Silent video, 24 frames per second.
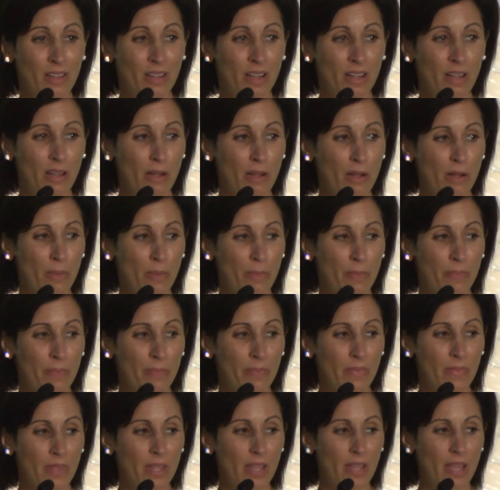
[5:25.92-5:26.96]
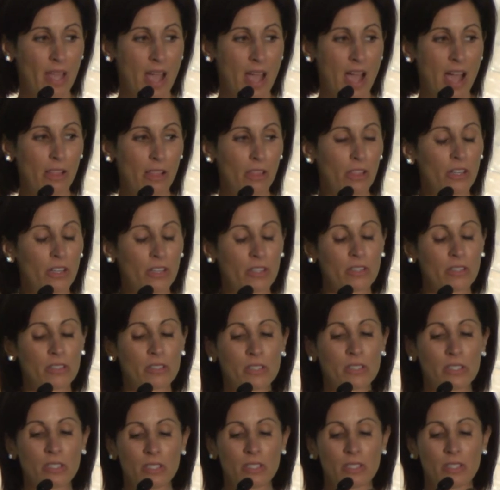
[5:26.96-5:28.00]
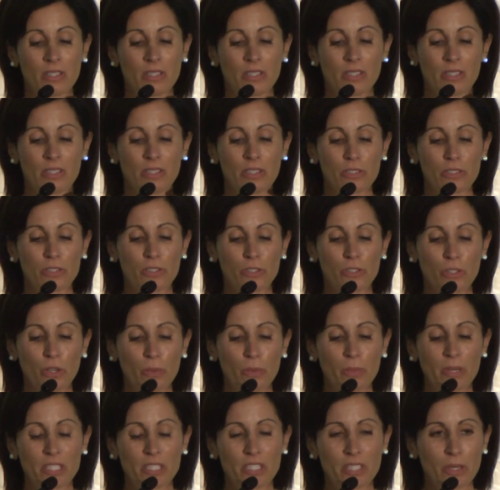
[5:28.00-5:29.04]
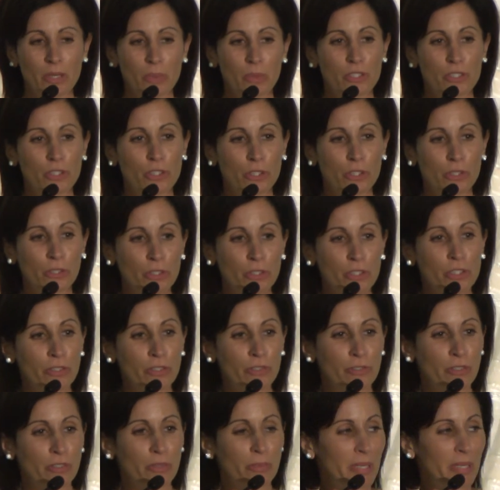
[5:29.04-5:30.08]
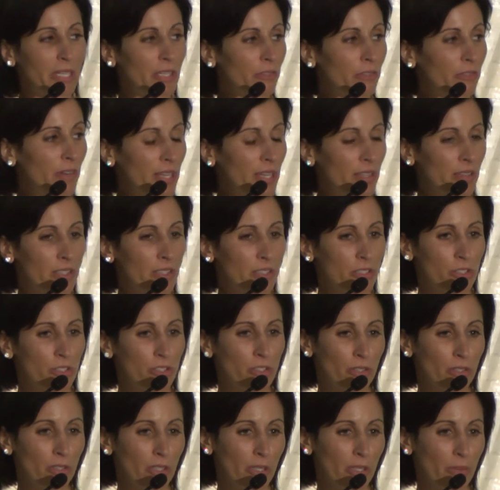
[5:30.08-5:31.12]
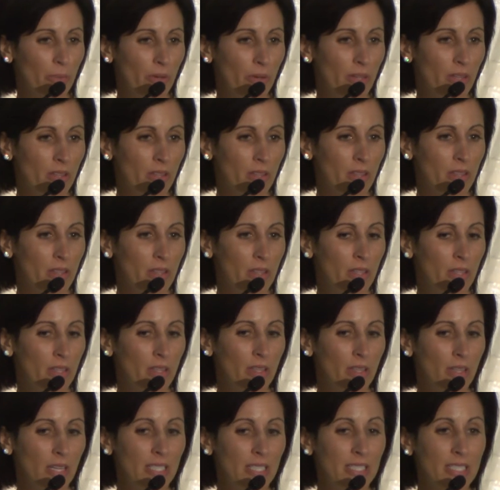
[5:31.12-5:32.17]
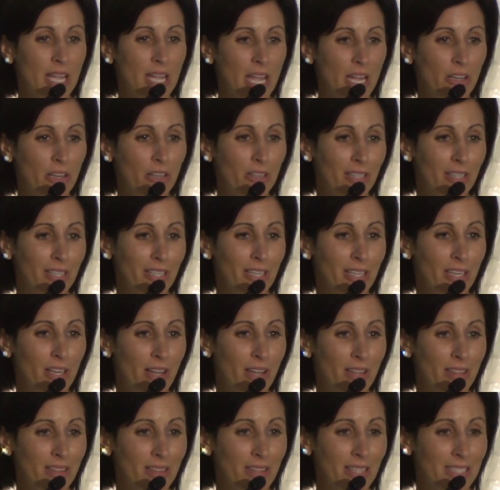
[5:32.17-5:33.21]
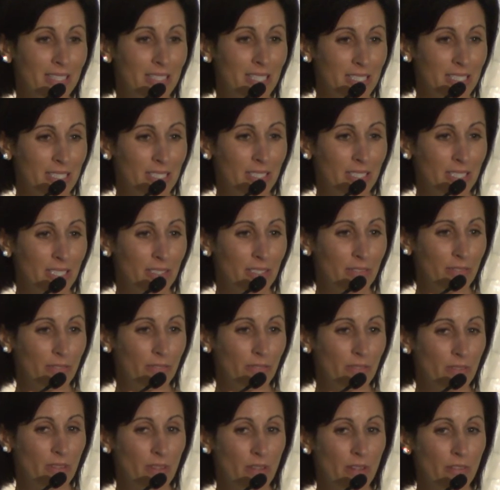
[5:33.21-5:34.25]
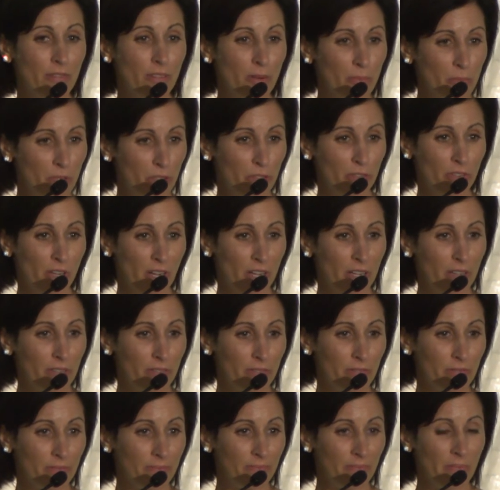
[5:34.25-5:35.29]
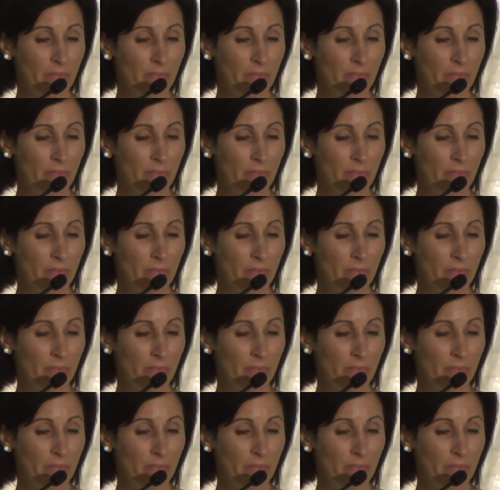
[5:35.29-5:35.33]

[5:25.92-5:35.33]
I learned so much that was crucial for me to write this story with integrity and authenticity from you, Ron.